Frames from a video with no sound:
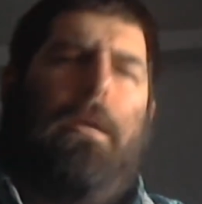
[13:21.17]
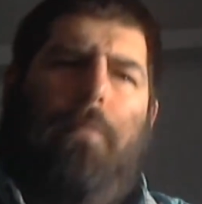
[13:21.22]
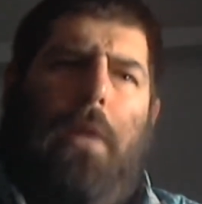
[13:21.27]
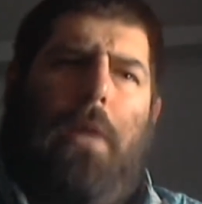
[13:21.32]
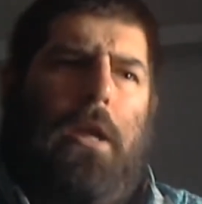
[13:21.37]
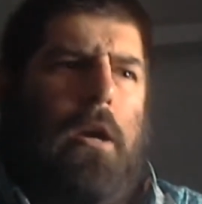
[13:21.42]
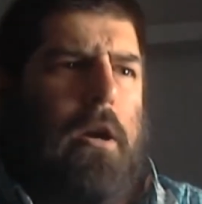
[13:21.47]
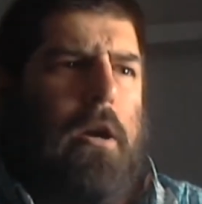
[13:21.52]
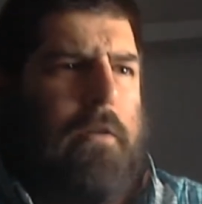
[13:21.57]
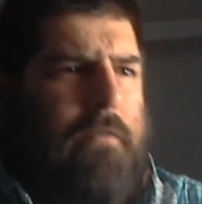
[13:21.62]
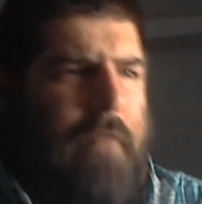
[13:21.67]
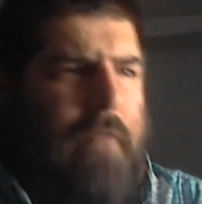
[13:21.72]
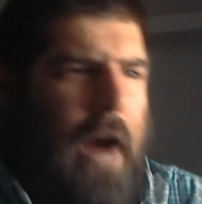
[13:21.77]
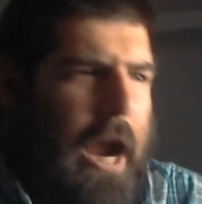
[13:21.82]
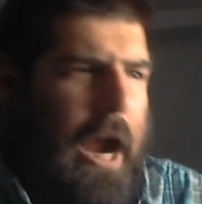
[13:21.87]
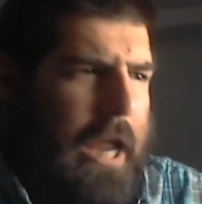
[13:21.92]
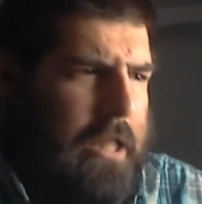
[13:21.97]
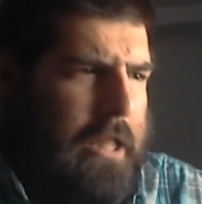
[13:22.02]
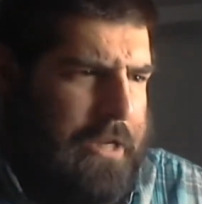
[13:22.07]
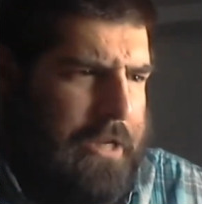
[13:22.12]
and men are
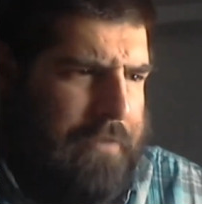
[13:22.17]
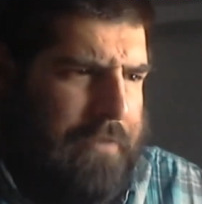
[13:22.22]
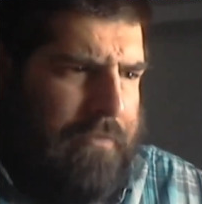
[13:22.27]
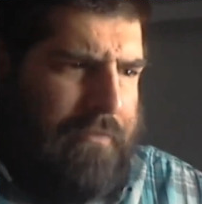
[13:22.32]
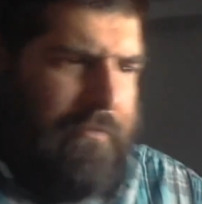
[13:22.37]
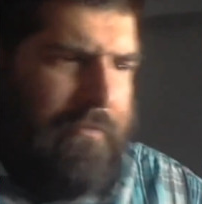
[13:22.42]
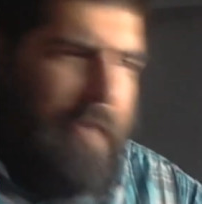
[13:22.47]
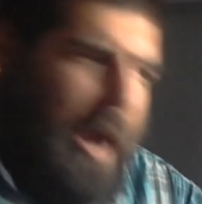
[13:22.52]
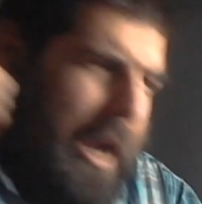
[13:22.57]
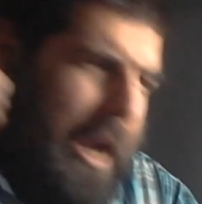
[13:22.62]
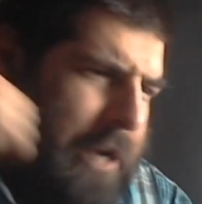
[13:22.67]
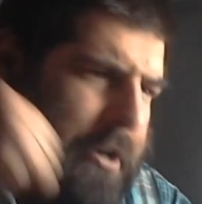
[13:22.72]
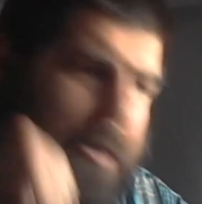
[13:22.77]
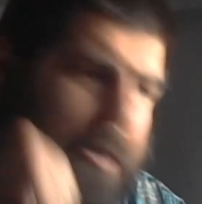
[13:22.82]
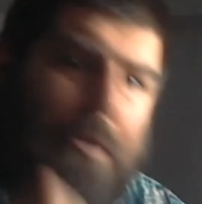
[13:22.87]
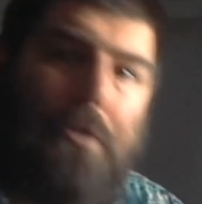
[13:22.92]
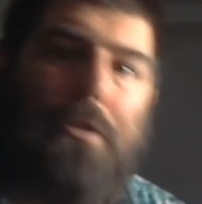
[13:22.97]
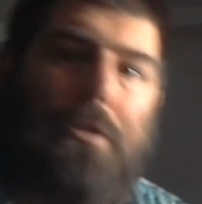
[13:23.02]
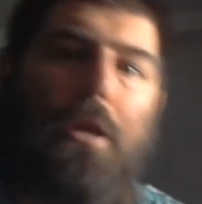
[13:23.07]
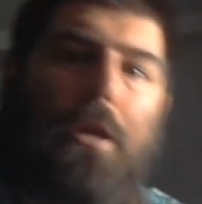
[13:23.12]
violent
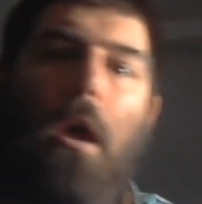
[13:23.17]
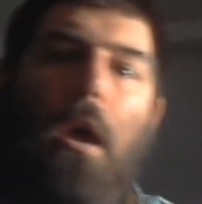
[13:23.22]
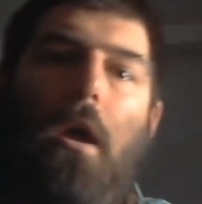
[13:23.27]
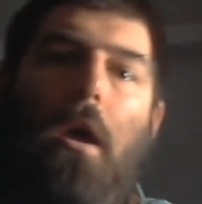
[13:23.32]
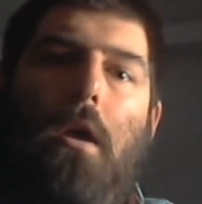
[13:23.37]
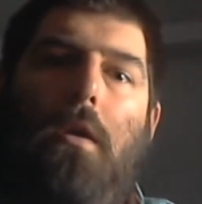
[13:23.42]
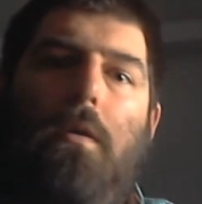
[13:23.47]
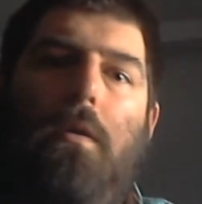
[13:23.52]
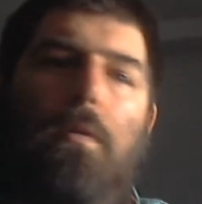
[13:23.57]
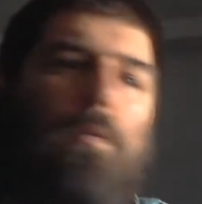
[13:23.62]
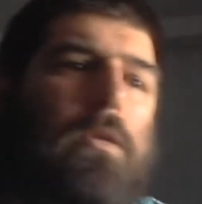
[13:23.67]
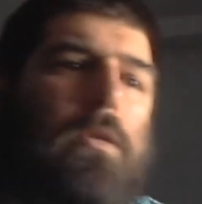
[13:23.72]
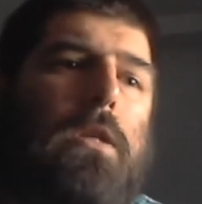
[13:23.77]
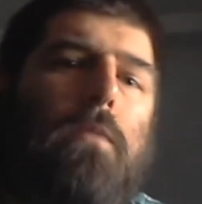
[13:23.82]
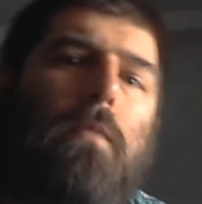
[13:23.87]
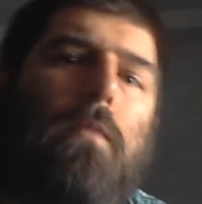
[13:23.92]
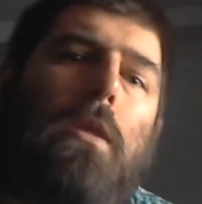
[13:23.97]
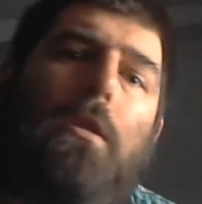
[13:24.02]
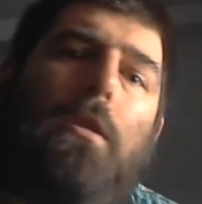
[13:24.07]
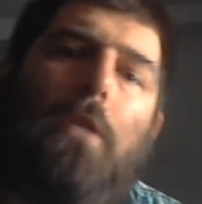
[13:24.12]
fighters was
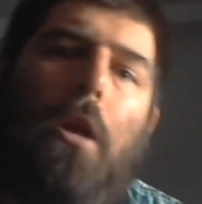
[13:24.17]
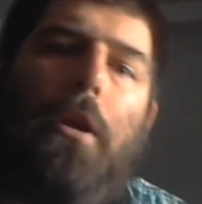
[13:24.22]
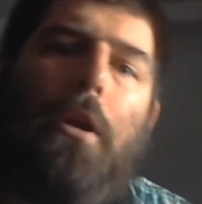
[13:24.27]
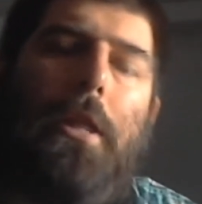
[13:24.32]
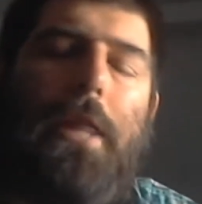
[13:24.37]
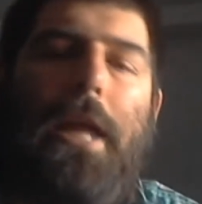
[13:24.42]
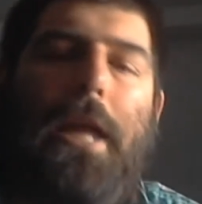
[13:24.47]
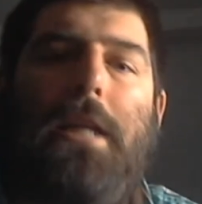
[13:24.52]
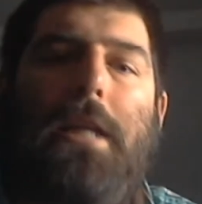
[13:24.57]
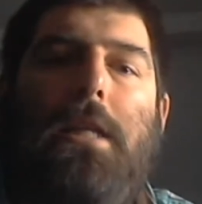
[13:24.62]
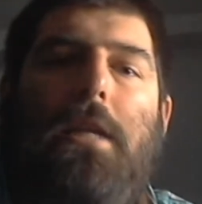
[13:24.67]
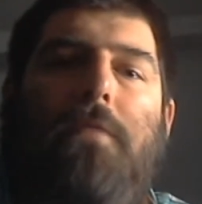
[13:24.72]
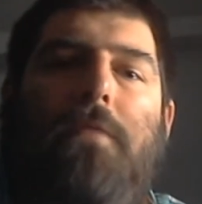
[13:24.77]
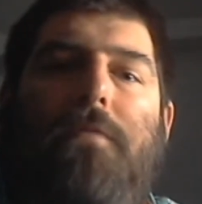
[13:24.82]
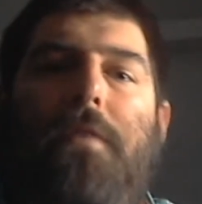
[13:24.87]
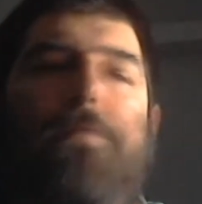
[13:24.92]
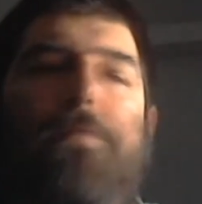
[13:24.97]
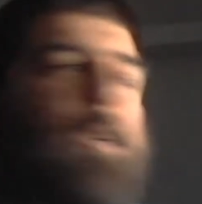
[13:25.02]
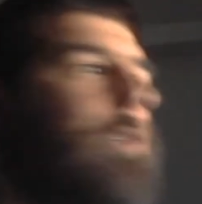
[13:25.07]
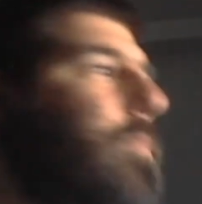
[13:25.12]
a myth started in the
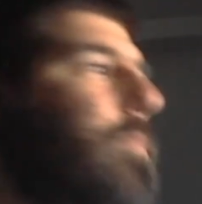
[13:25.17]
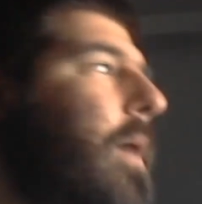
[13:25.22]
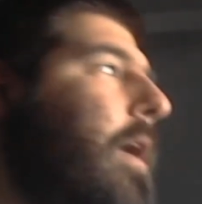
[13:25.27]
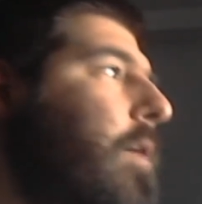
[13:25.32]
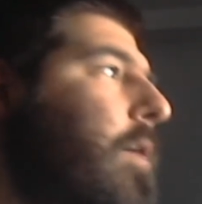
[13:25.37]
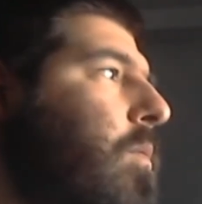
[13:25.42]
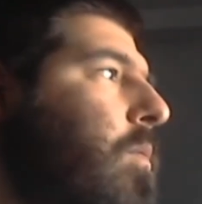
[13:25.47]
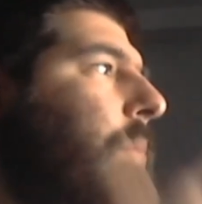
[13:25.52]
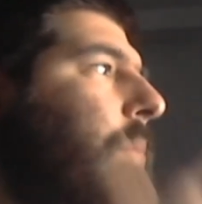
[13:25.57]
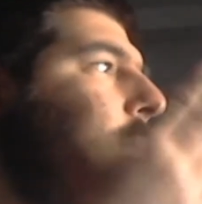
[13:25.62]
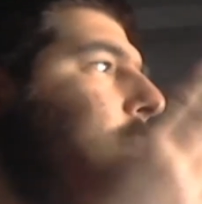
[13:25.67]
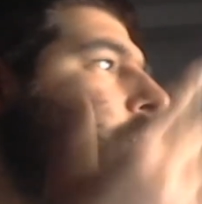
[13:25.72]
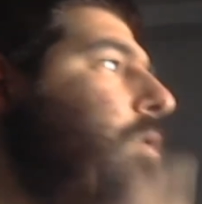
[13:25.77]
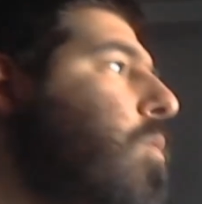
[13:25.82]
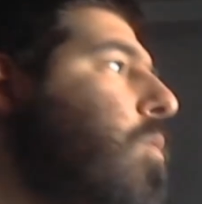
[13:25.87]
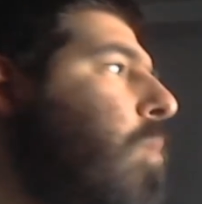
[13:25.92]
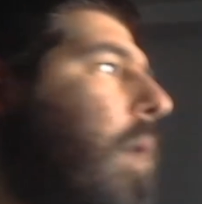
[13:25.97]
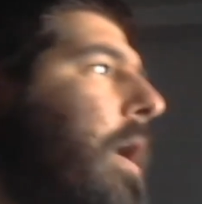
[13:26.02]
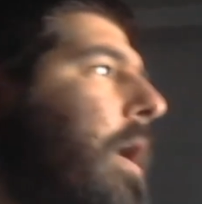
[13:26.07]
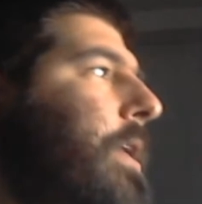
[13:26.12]
1850s by a woman
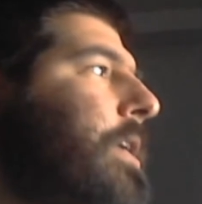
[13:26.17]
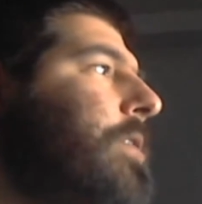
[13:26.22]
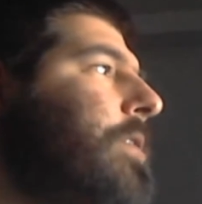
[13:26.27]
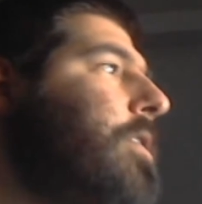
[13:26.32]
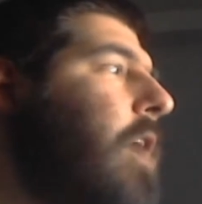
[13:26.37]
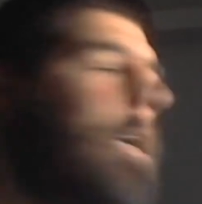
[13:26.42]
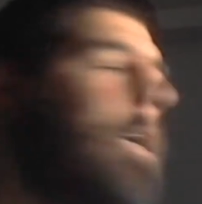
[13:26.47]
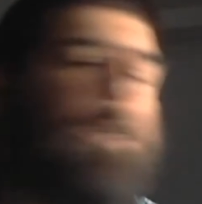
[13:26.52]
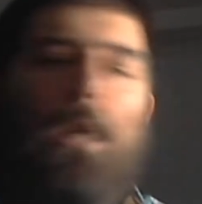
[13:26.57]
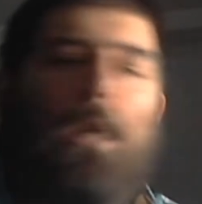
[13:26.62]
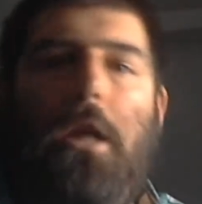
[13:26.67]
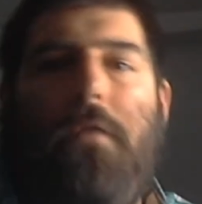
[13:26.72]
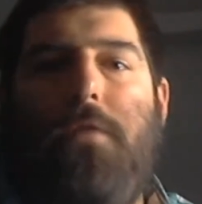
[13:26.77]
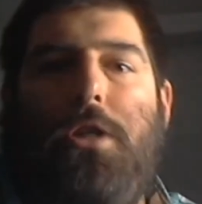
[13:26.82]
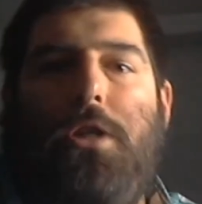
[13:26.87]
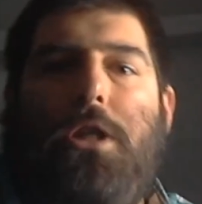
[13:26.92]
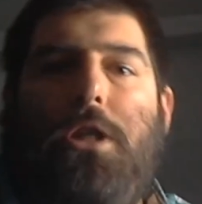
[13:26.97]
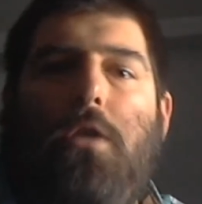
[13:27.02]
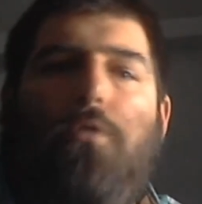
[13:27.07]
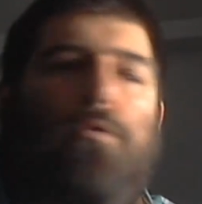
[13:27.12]
who wanted custody of
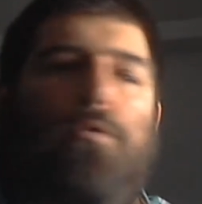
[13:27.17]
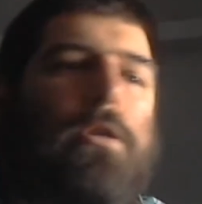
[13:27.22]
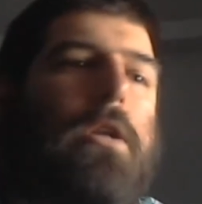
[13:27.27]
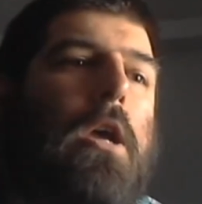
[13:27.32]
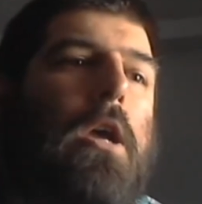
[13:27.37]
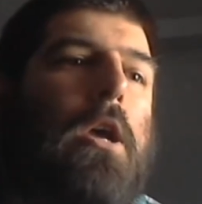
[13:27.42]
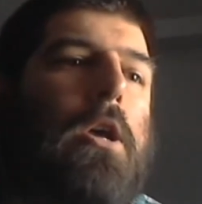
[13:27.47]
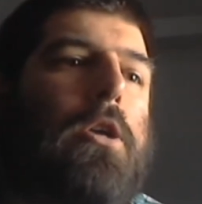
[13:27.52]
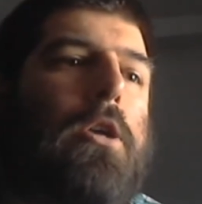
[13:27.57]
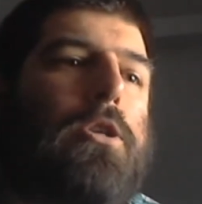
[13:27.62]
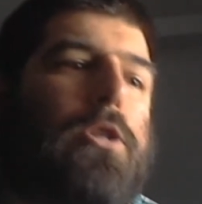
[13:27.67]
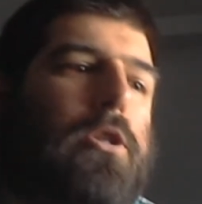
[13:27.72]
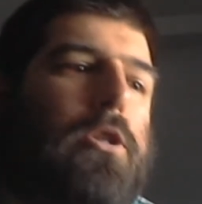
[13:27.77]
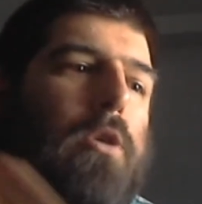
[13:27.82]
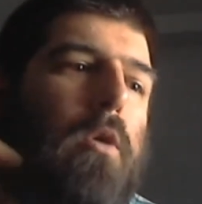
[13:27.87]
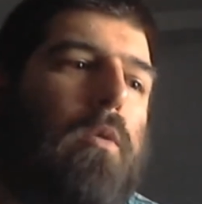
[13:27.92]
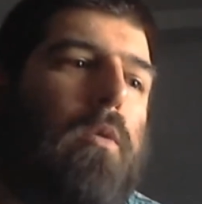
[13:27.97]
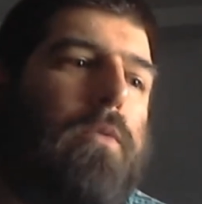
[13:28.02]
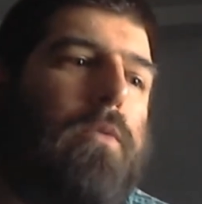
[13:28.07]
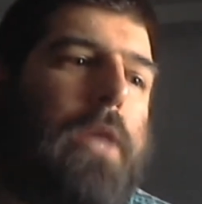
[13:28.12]
her children
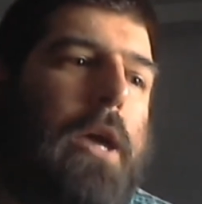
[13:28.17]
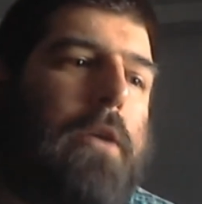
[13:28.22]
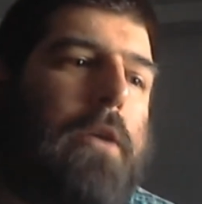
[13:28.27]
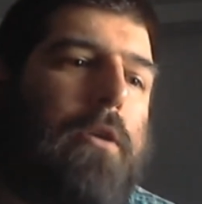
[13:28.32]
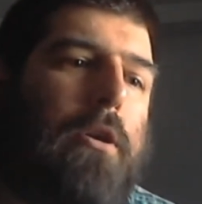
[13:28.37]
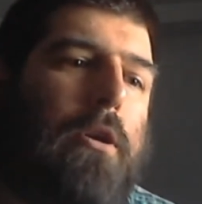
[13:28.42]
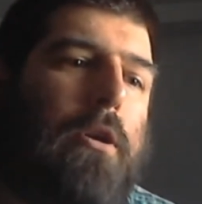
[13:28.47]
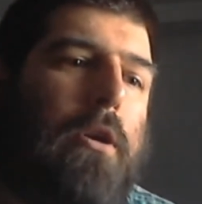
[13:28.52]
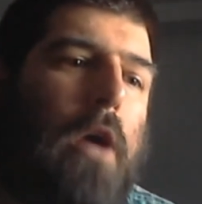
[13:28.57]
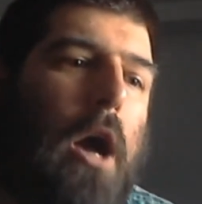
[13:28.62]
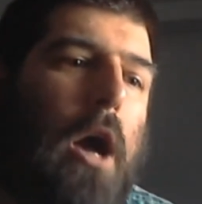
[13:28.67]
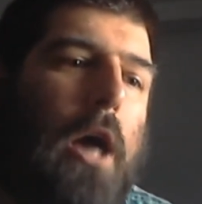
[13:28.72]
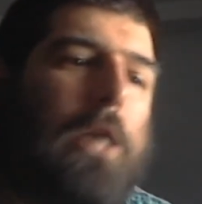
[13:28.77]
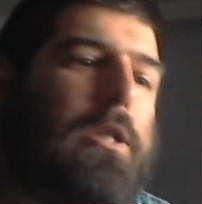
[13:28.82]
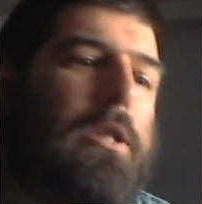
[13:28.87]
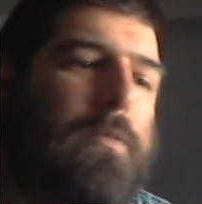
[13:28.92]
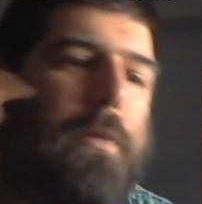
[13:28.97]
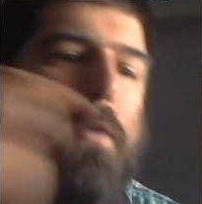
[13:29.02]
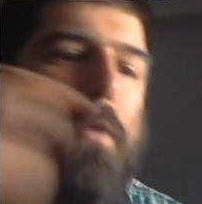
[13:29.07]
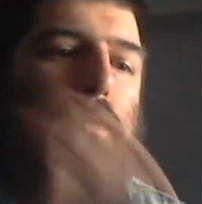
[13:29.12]
so that her
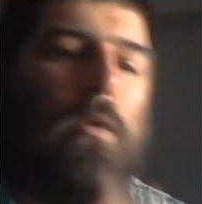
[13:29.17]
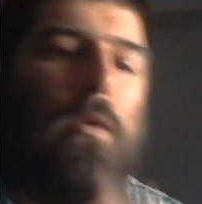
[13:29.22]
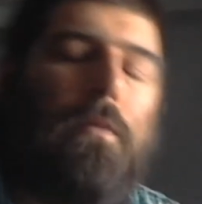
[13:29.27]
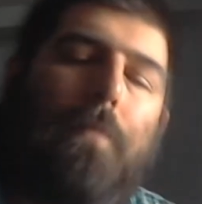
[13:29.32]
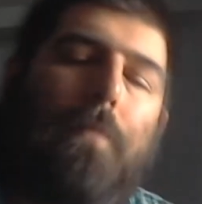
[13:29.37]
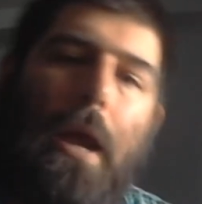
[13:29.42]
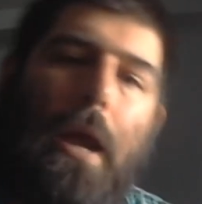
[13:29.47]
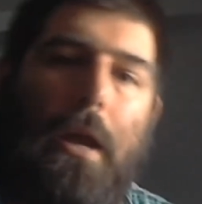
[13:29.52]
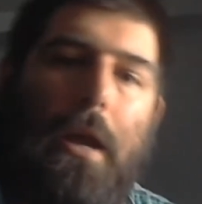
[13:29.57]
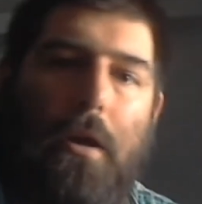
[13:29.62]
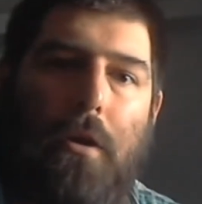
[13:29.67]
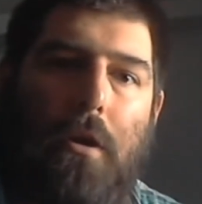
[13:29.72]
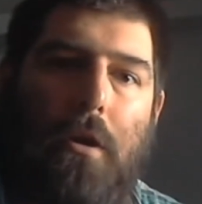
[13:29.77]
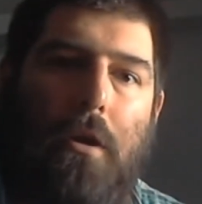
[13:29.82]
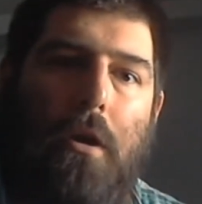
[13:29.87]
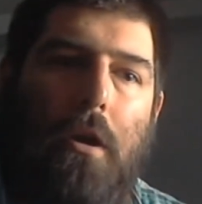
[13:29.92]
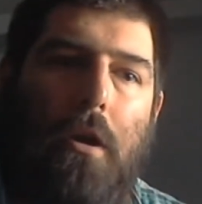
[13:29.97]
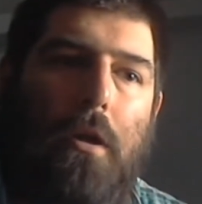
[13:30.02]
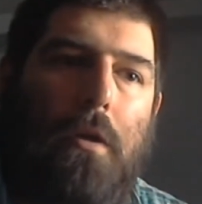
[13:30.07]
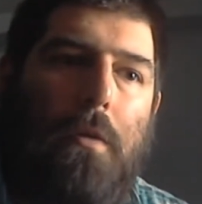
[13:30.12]
husband would pay
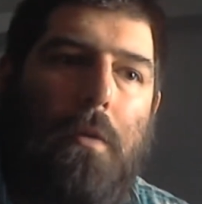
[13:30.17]
her